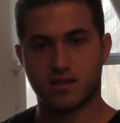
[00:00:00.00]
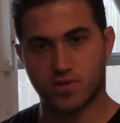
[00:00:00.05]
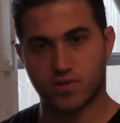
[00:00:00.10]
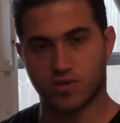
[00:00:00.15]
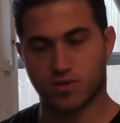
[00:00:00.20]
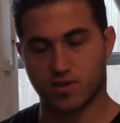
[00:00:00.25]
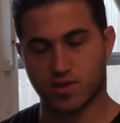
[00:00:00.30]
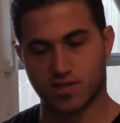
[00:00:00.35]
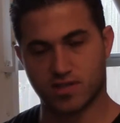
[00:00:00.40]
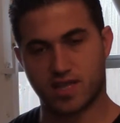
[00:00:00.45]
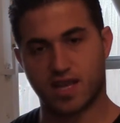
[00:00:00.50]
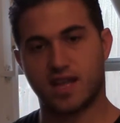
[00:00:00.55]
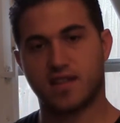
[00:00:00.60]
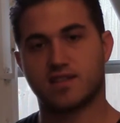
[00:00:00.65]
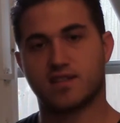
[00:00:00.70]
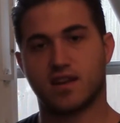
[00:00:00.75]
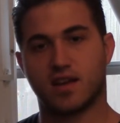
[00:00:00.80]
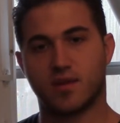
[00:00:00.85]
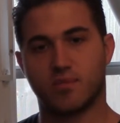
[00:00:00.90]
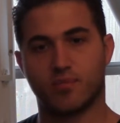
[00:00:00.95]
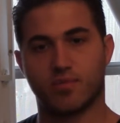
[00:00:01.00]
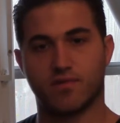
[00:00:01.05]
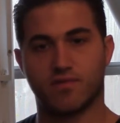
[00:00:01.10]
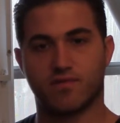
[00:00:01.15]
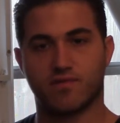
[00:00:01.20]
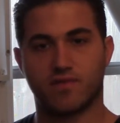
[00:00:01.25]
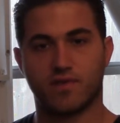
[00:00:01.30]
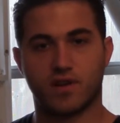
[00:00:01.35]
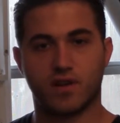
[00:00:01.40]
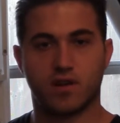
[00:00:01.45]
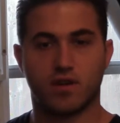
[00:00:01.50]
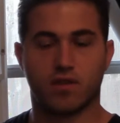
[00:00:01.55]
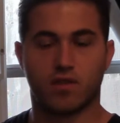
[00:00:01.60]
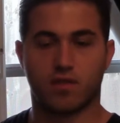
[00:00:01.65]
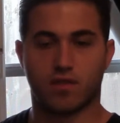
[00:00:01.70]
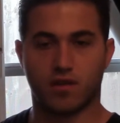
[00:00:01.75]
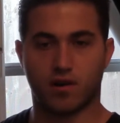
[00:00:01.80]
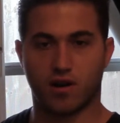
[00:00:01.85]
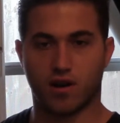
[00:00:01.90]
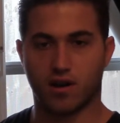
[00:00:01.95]
So there's that type of
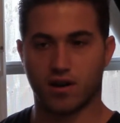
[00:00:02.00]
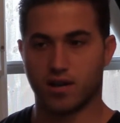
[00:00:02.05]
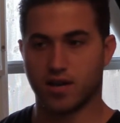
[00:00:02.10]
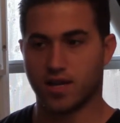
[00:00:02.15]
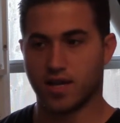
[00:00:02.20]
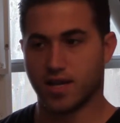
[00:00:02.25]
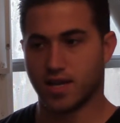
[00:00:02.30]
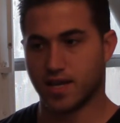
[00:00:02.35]
thought.